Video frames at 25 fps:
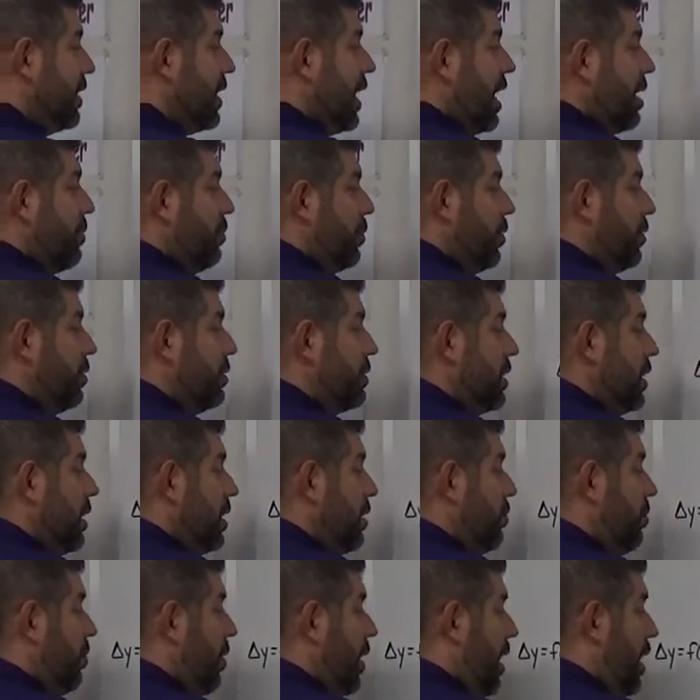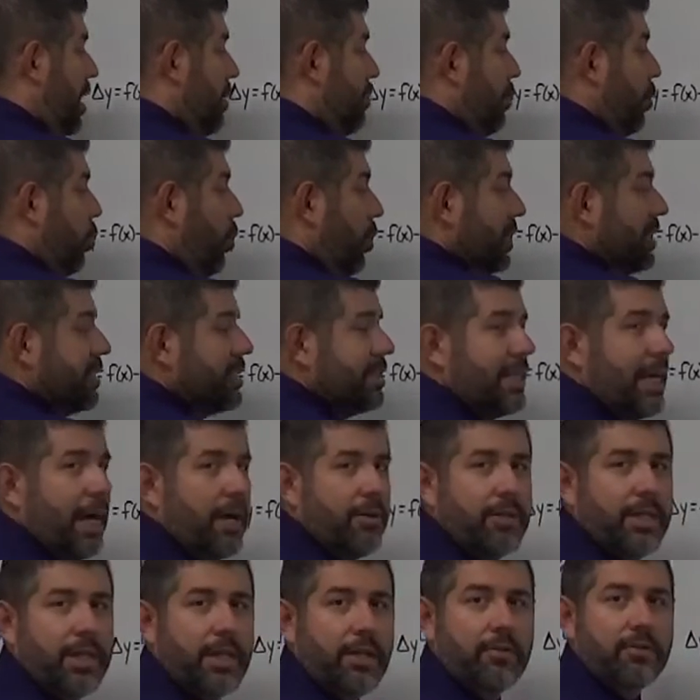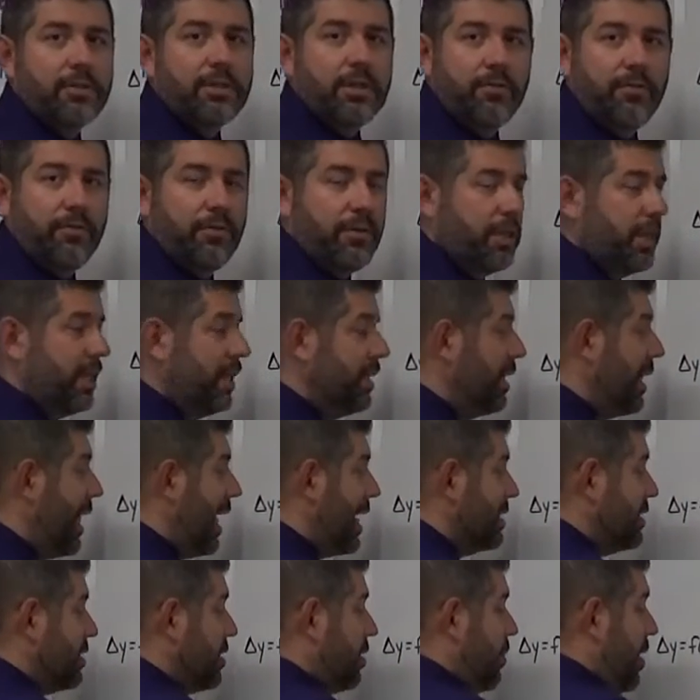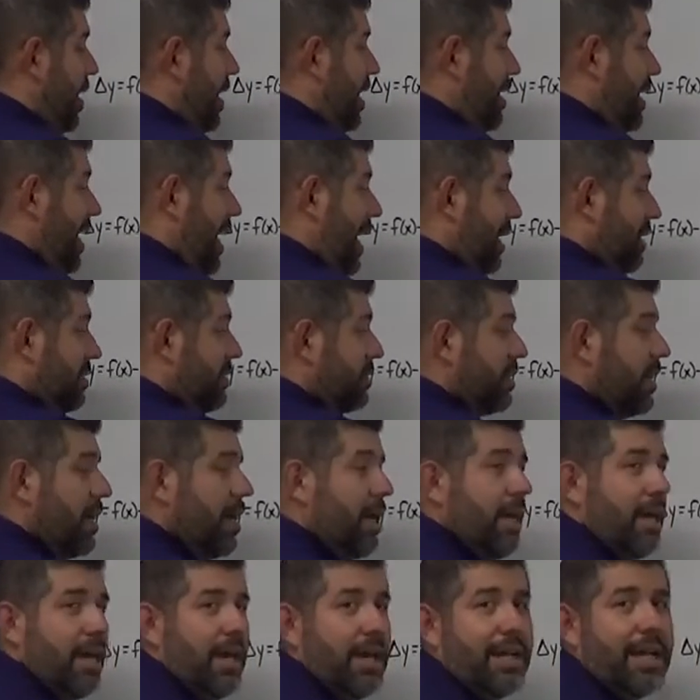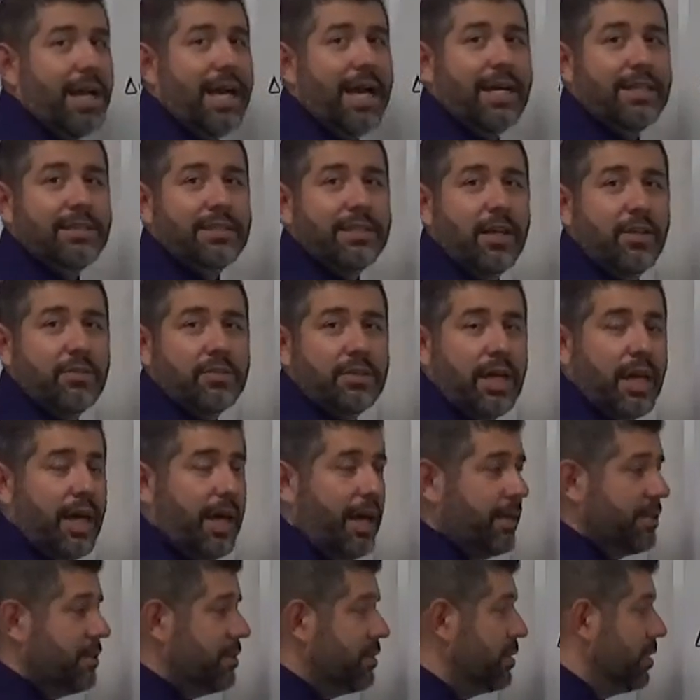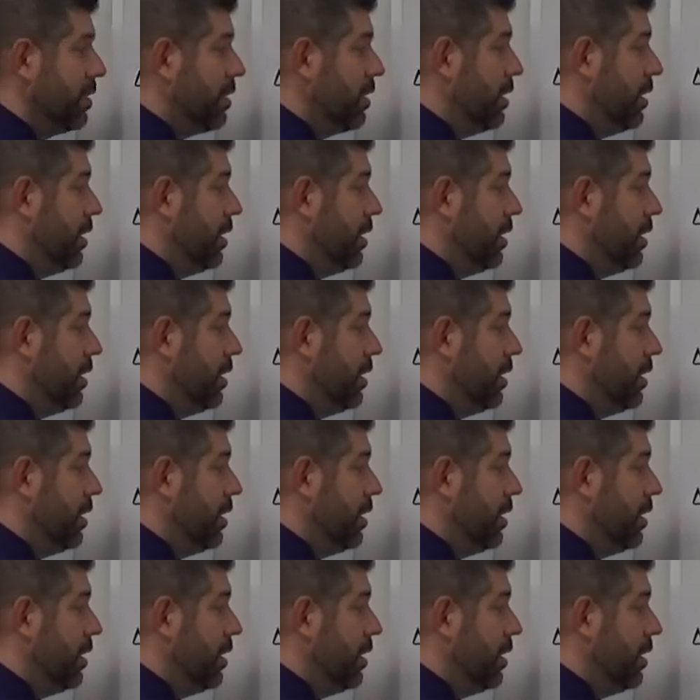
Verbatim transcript: labeled my points down here differently. And last time I had x and I had delta x.